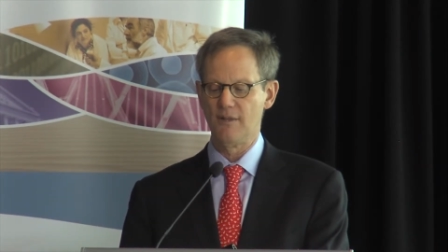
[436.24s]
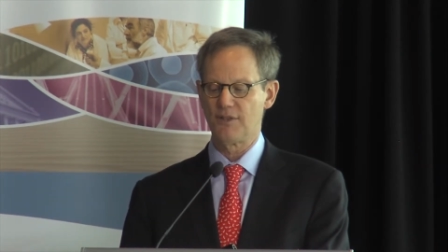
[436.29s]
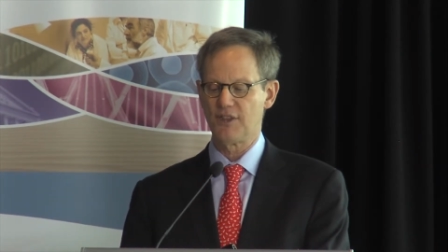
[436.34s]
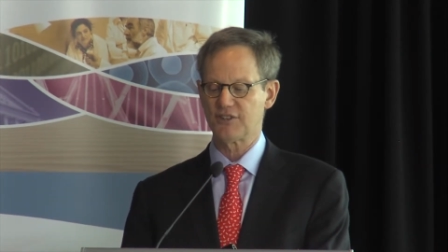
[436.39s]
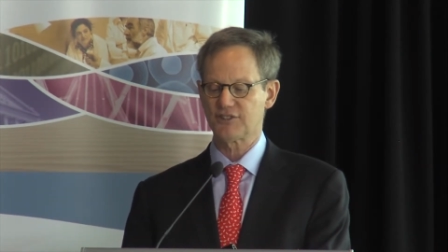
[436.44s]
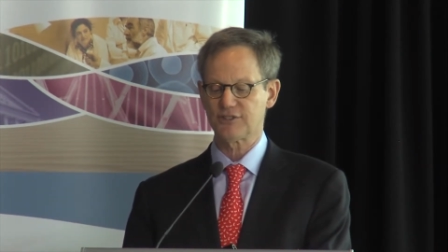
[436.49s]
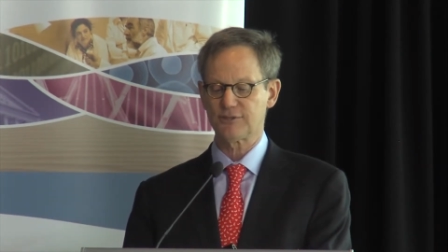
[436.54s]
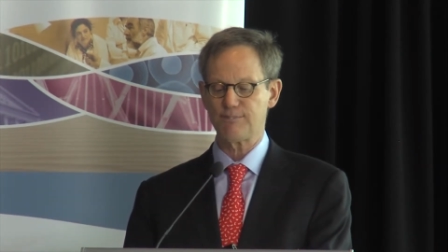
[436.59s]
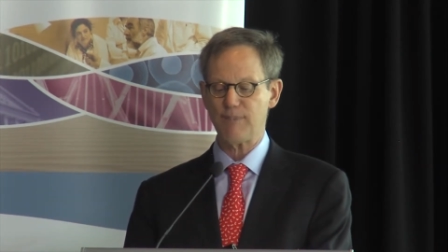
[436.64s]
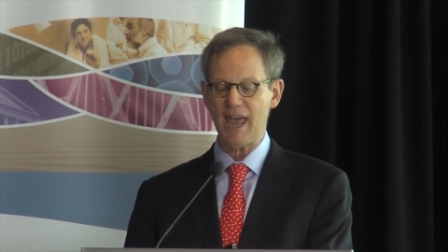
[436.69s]
the
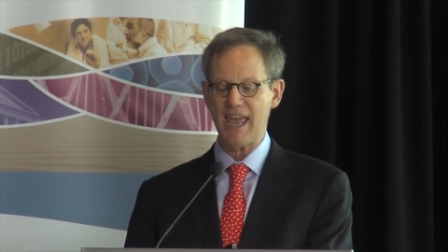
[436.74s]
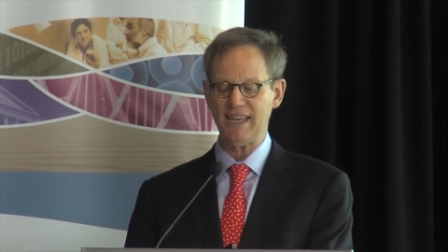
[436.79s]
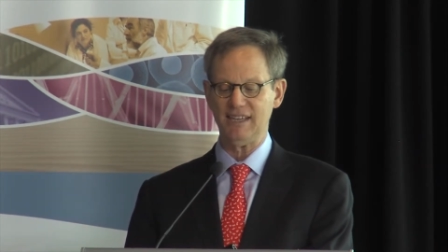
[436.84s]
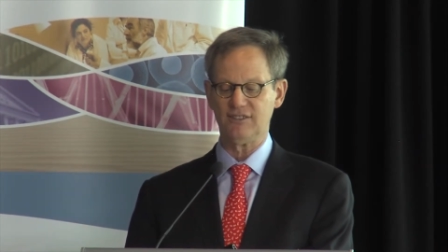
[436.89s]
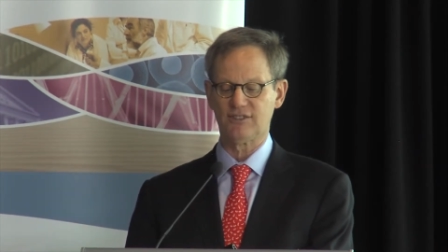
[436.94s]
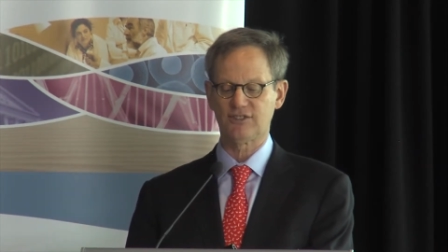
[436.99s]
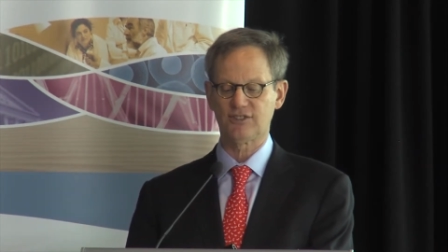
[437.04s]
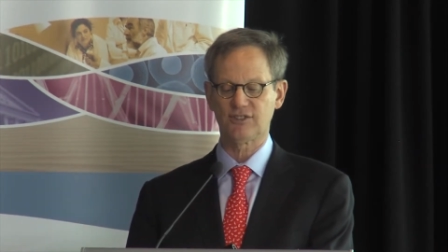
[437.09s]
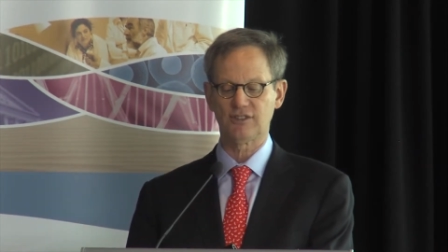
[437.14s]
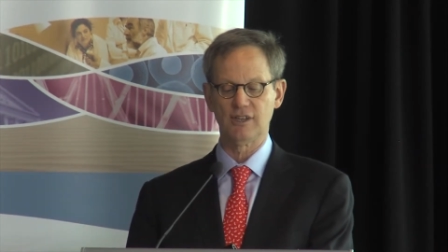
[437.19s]

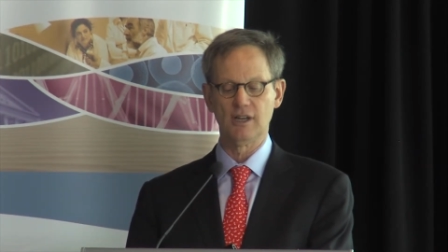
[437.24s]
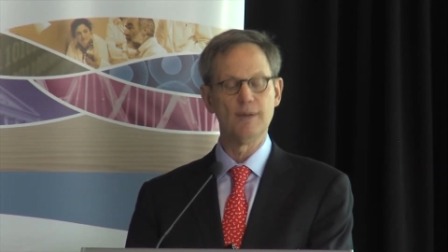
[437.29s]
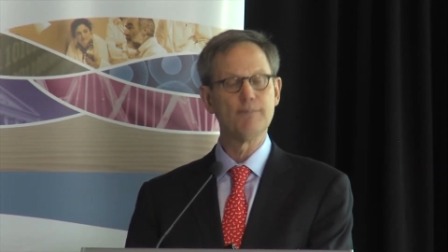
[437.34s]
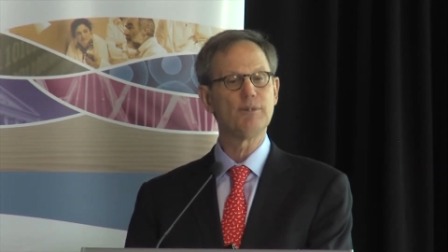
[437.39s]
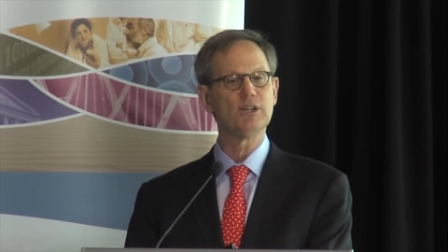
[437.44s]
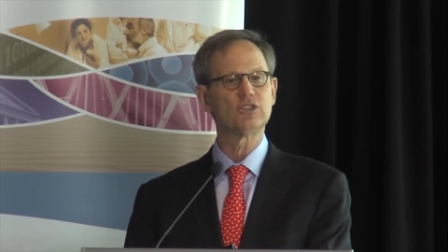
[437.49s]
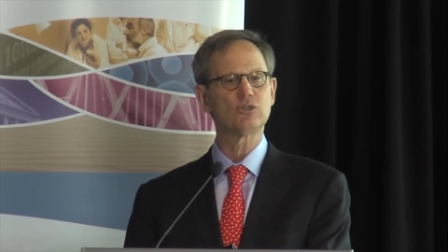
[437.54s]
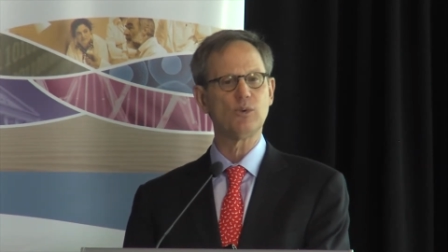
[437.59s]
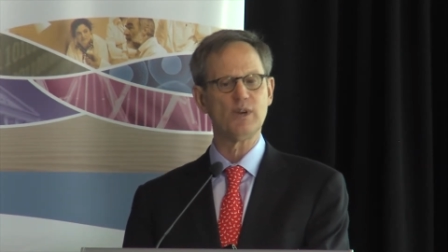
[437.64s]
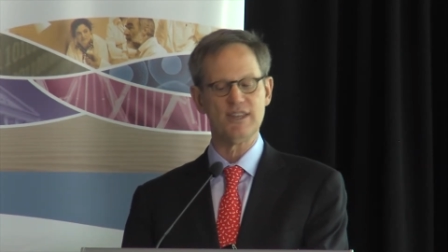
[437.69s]
space
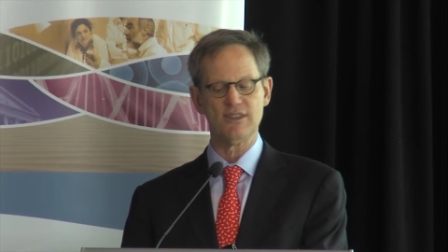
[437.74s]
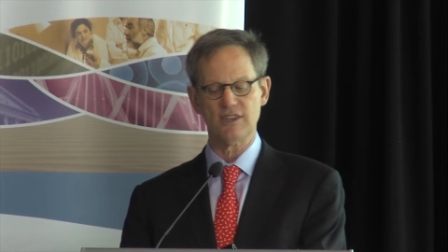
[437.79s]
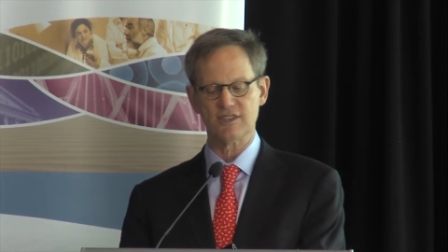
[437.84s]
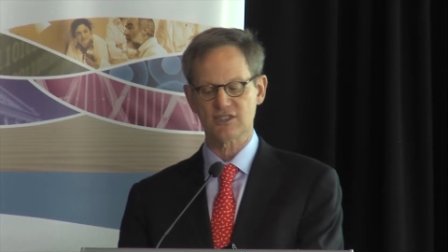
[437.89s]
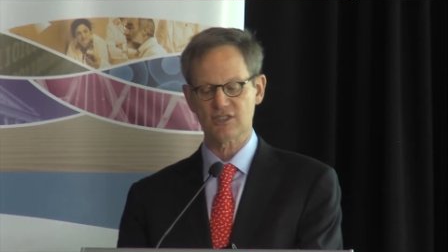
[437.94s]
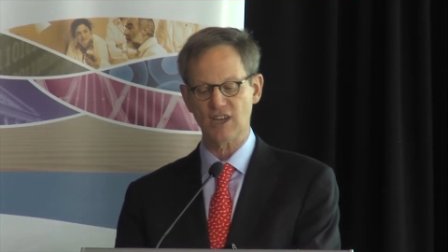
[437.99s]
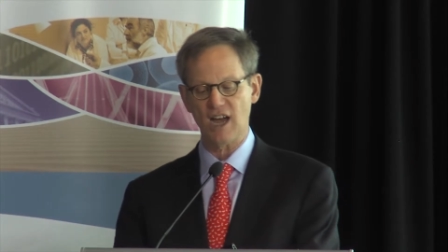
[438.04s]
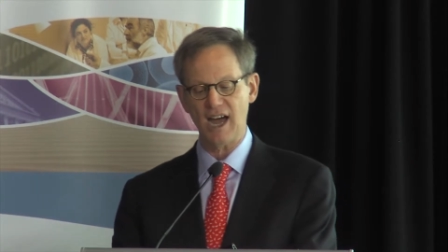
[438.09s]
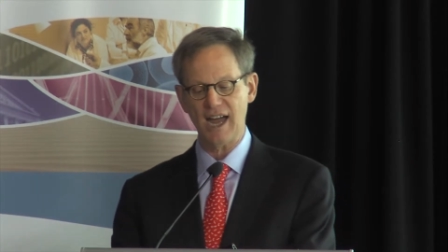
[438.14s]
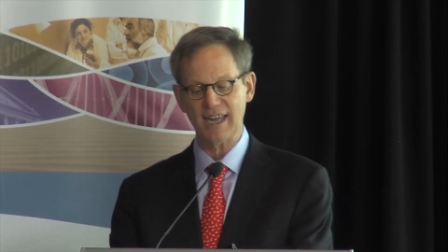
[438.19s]
between the
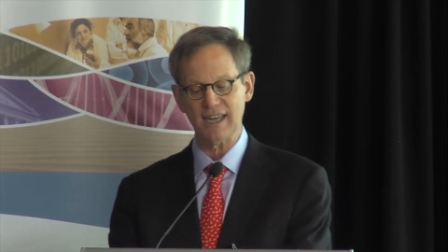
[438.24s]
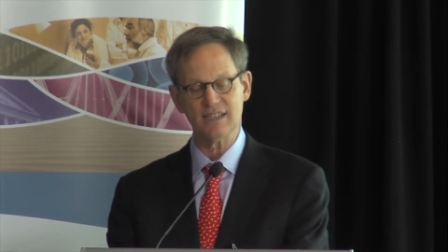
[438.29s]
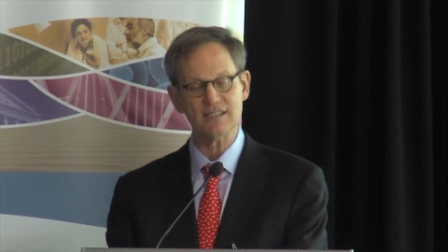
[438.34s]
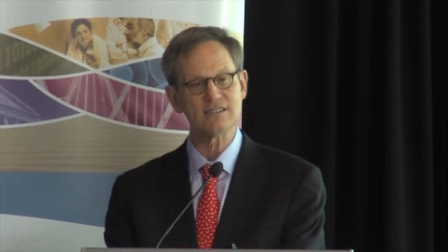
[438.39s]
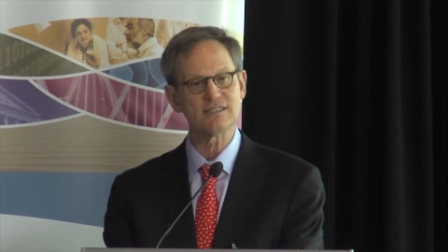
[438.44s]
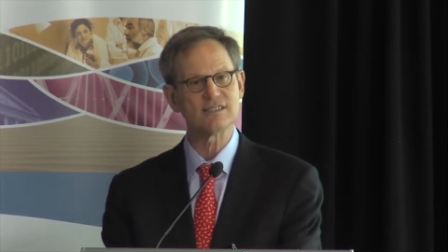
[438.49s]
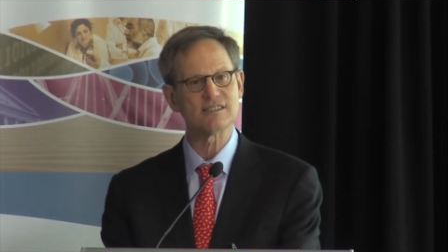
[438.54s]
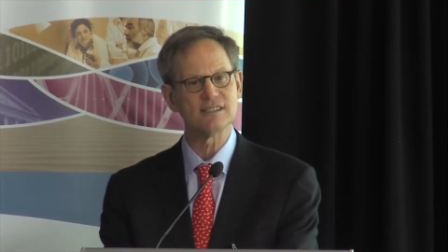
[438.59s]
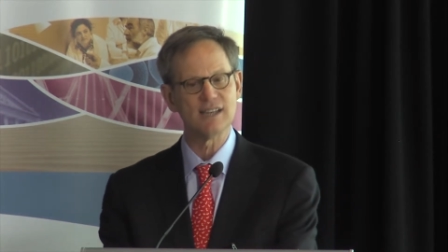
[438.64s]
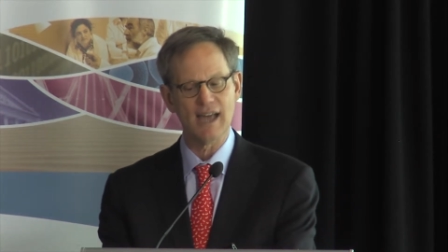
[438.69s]

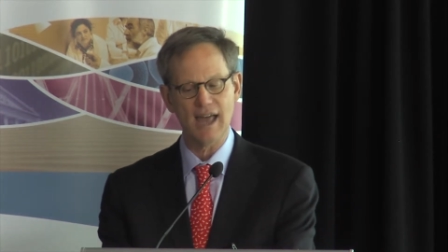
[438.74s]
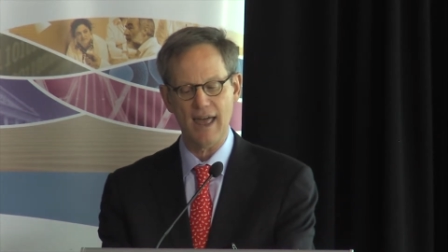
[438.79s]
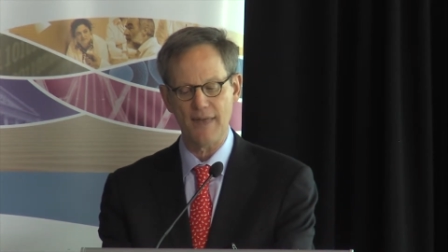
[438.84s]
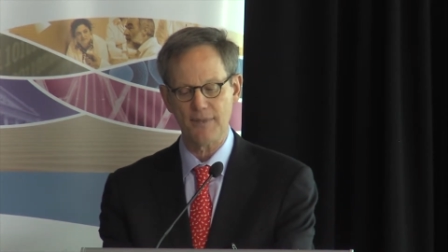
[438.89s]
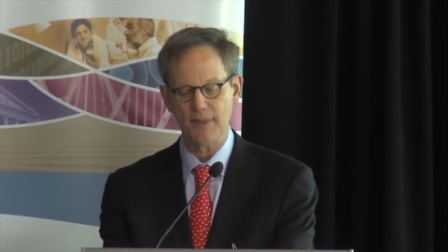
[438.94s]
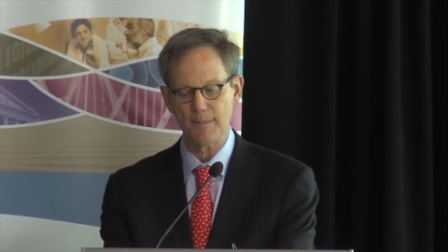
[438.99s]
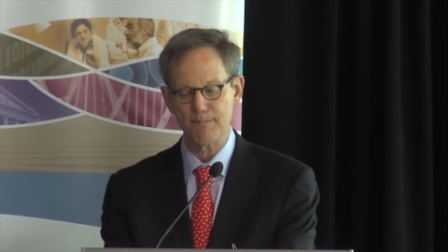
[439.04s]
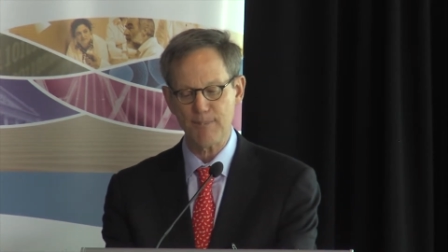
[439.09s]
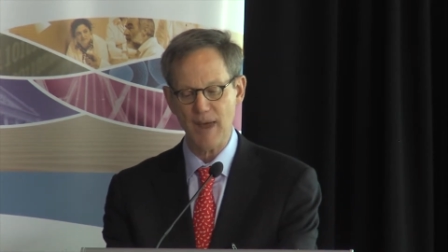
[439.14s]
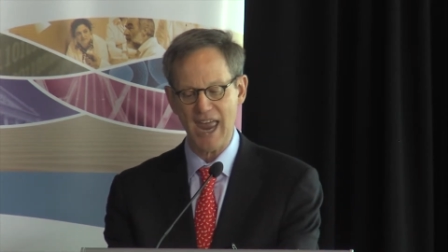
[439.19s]
science
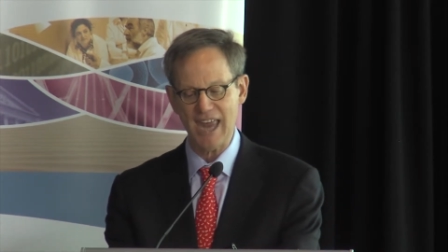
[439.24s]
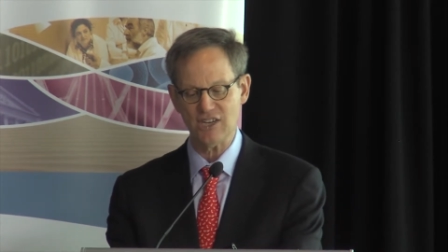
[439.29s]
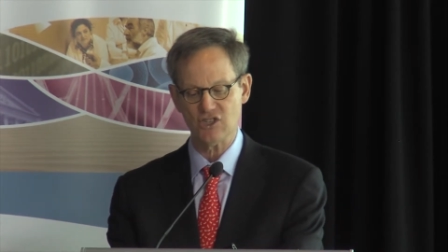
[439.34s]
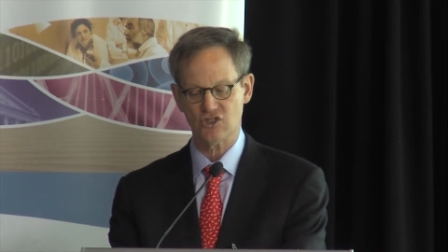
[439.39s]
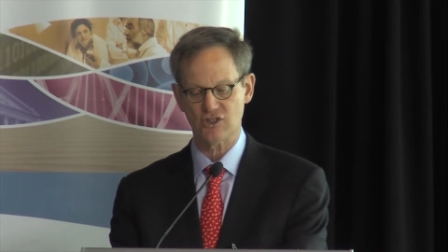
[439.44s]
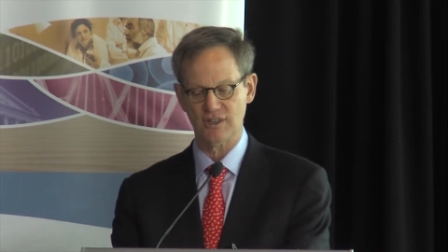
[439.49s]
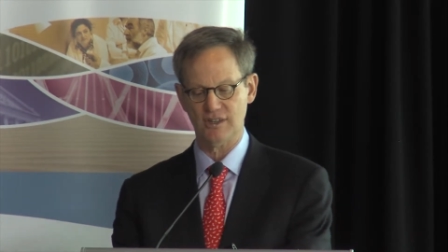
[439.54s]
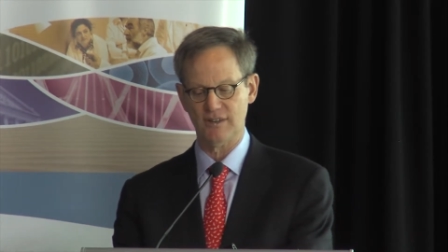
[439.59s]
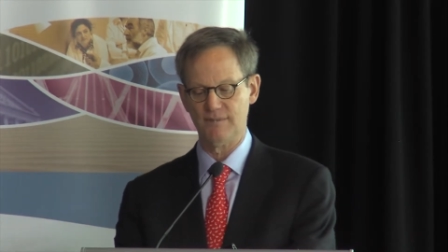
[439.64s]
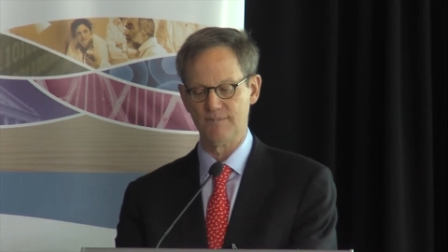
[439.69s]
and the
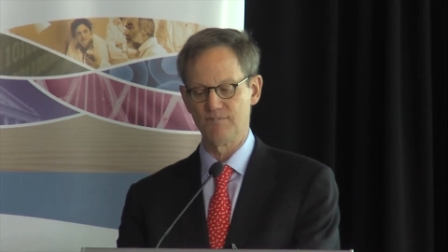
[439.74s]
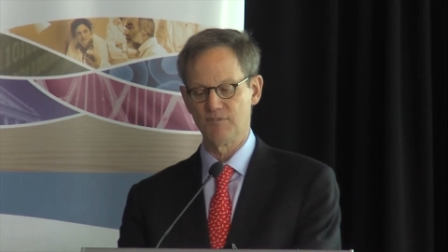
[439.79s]
patient,